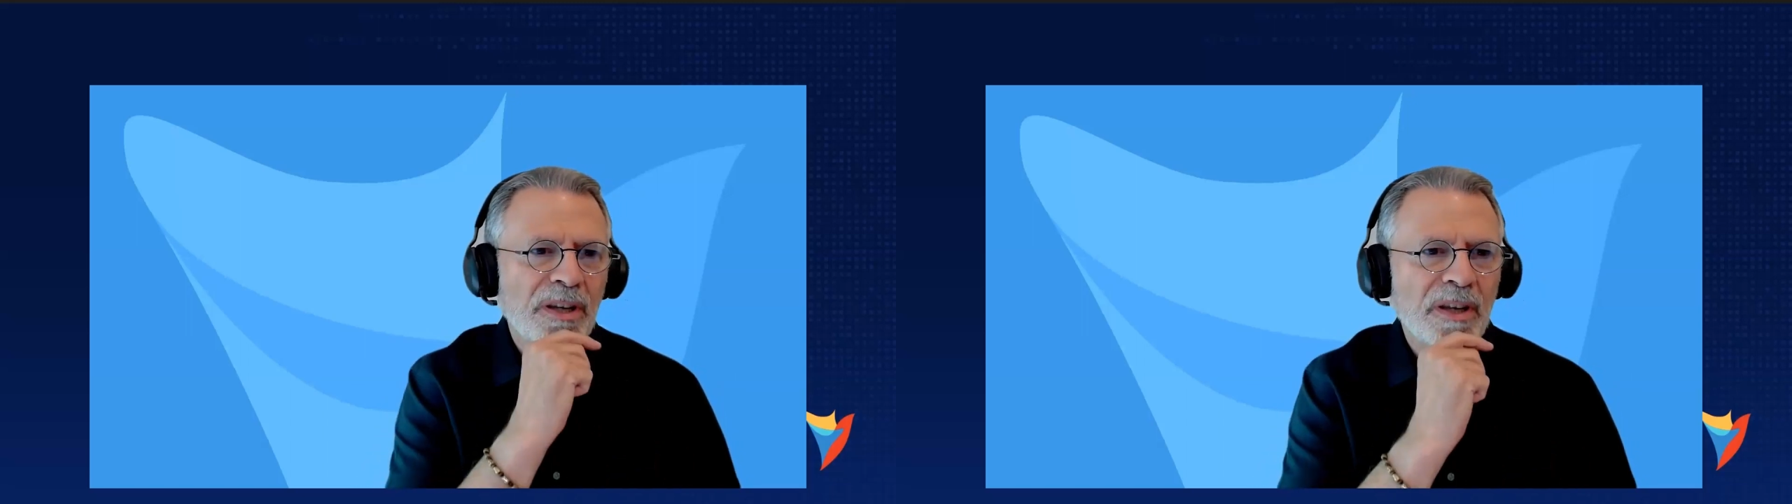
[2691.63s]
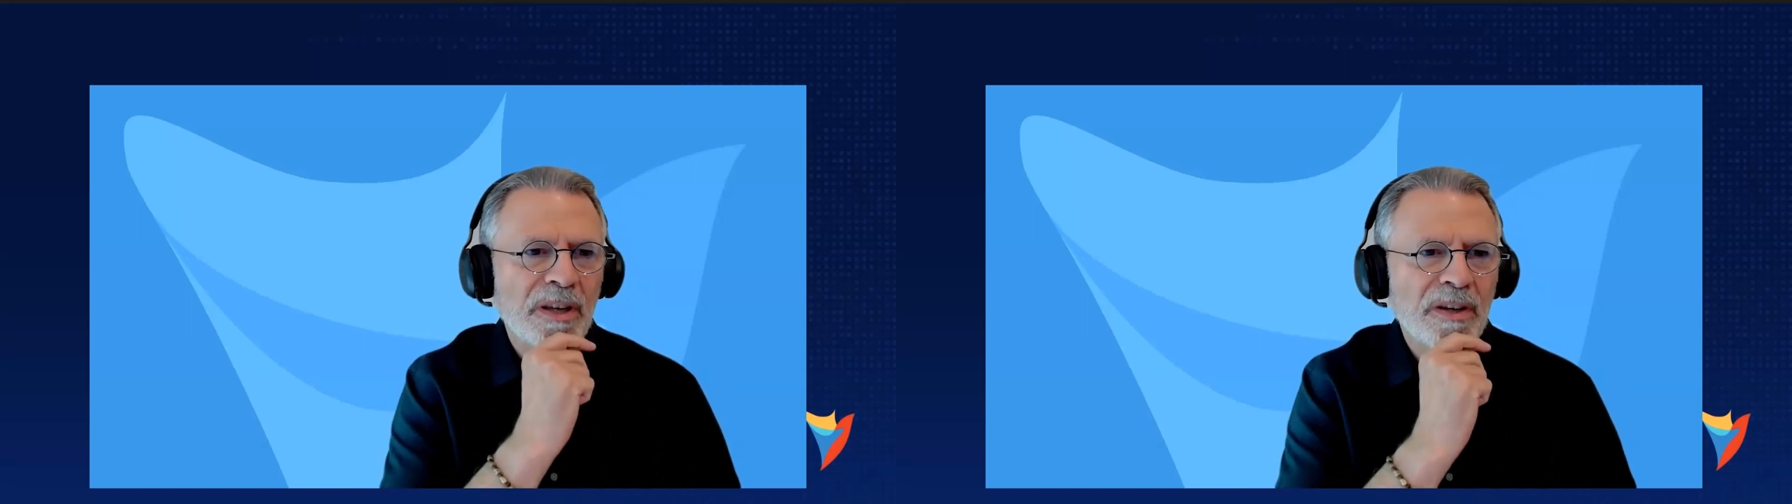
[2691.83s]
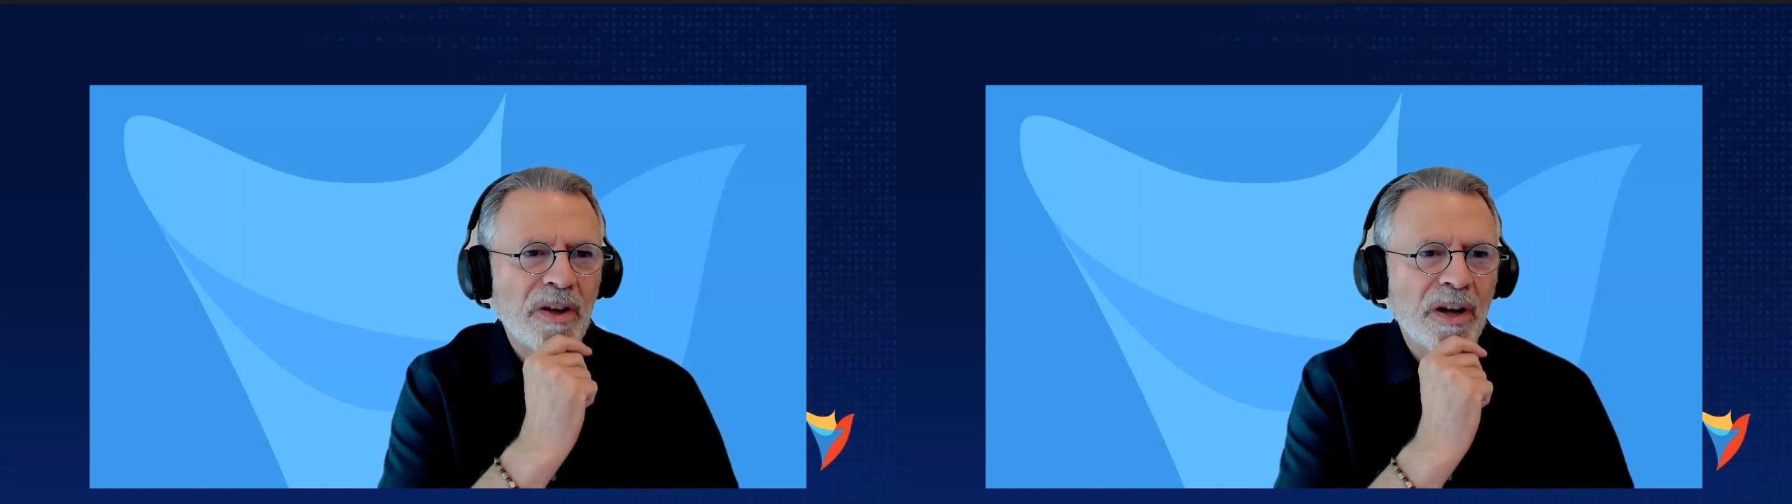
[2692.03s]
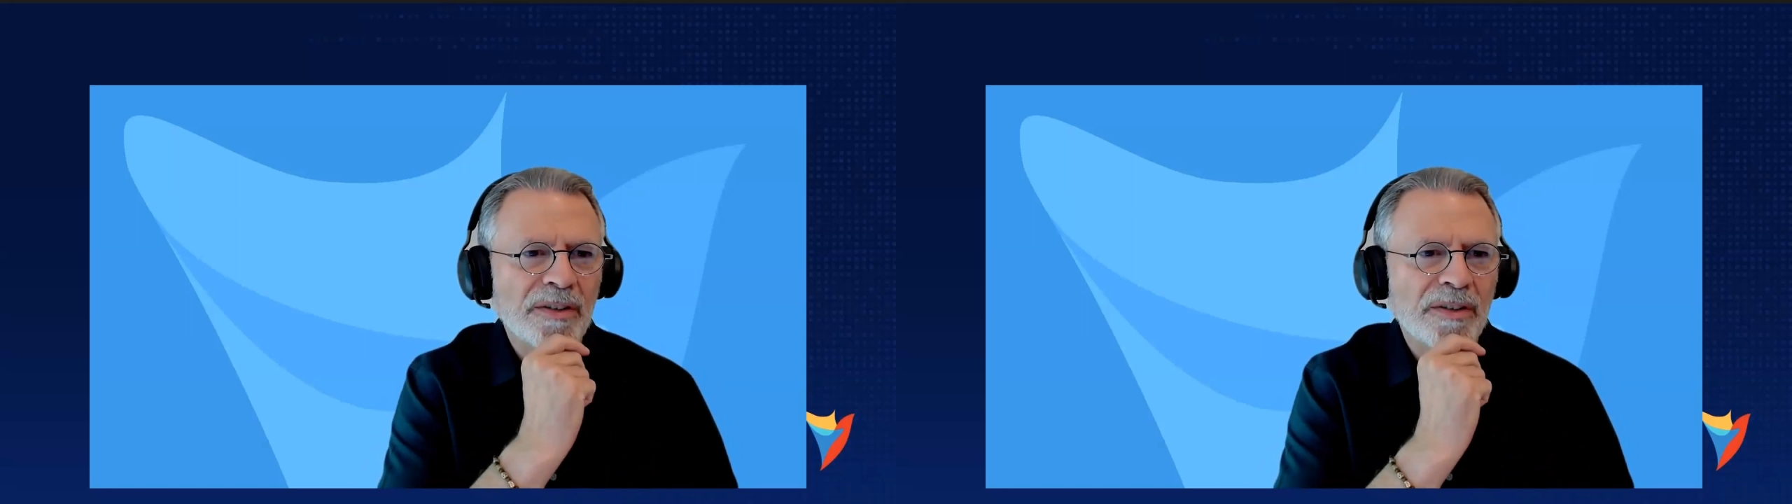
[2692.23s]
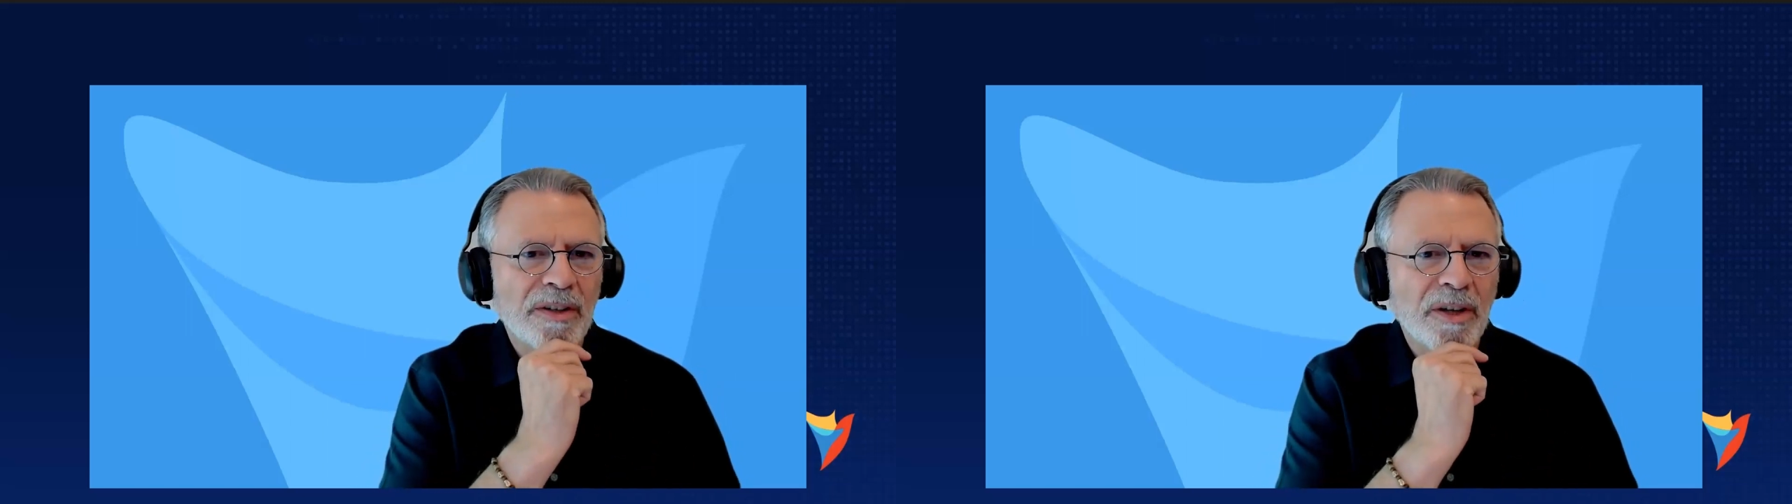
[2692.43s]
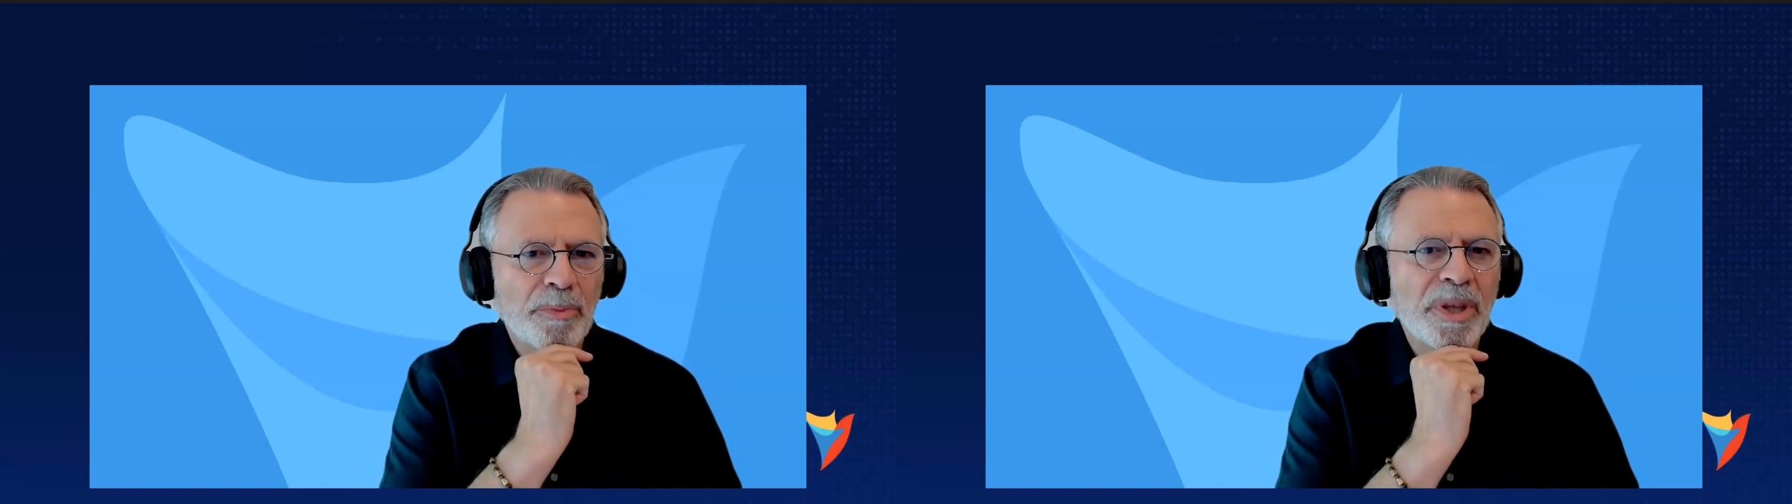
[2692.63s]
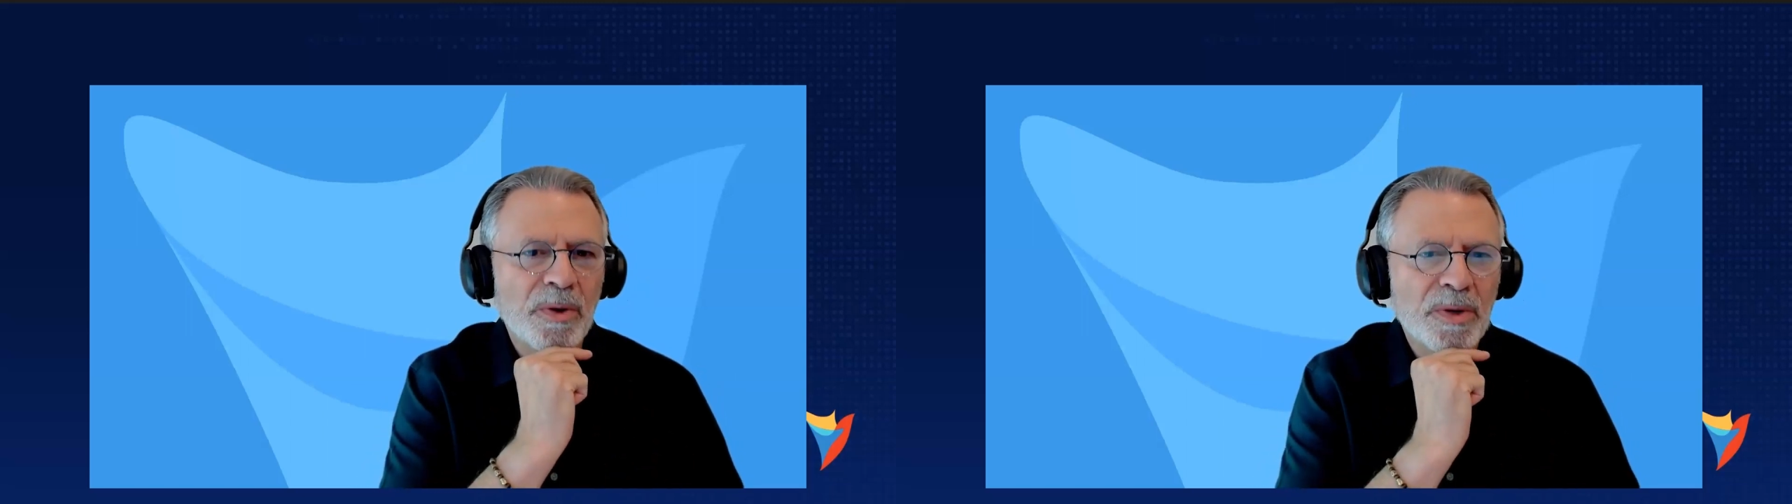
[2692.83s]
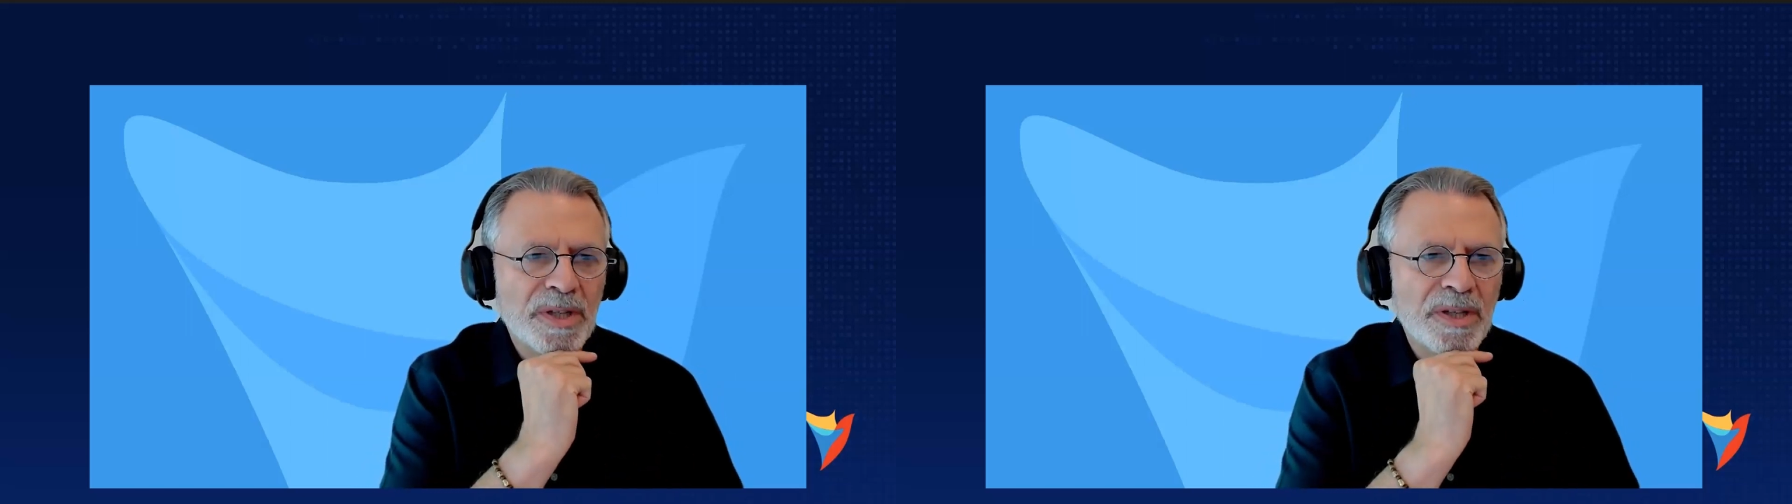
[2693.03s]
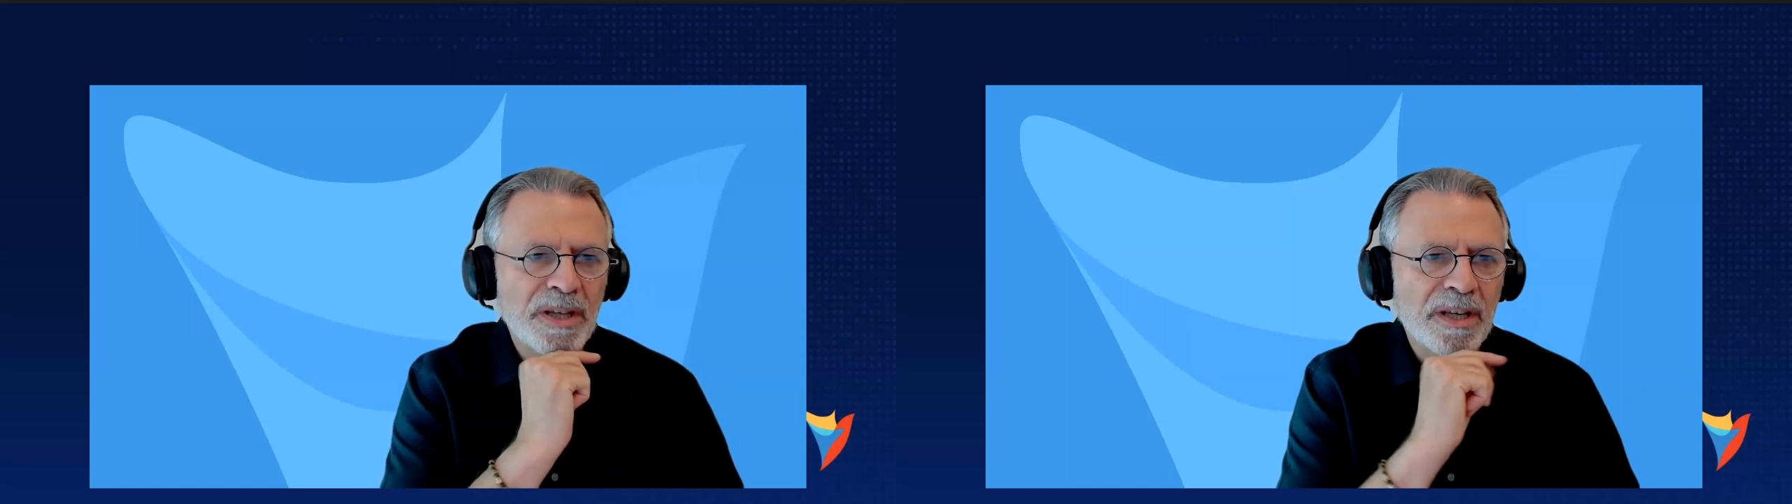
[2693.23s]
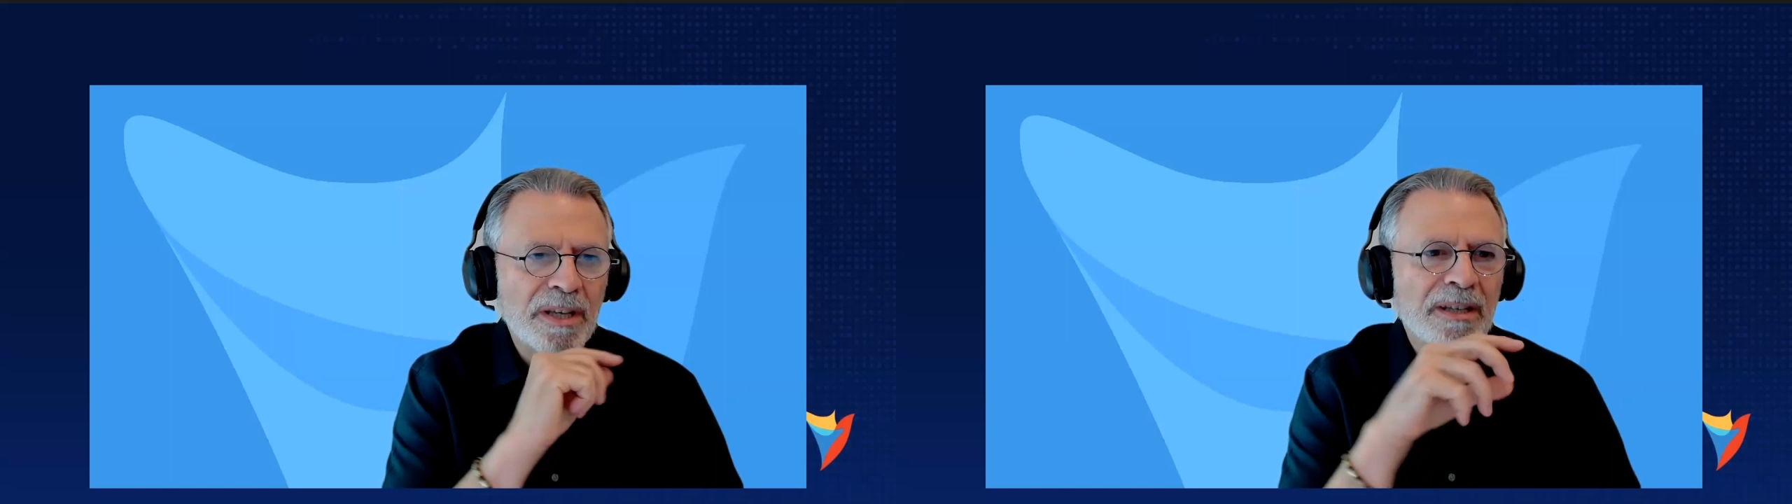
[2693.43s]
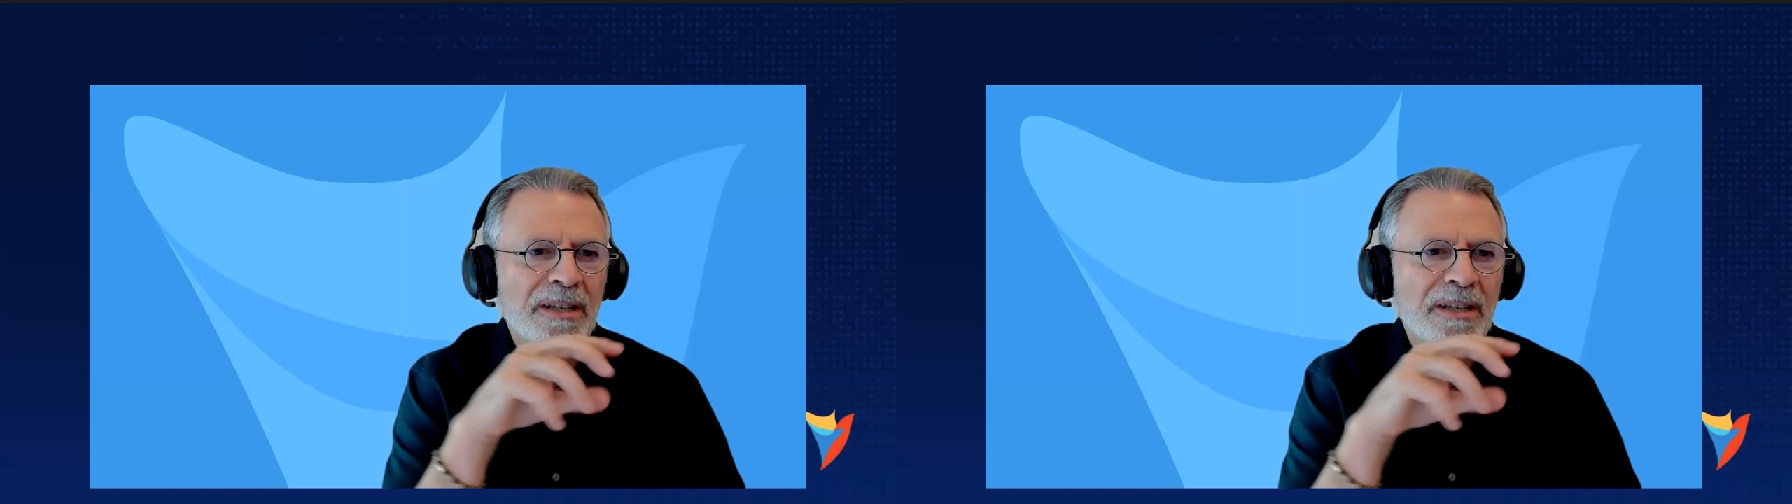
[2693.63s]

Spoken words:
conduct a POC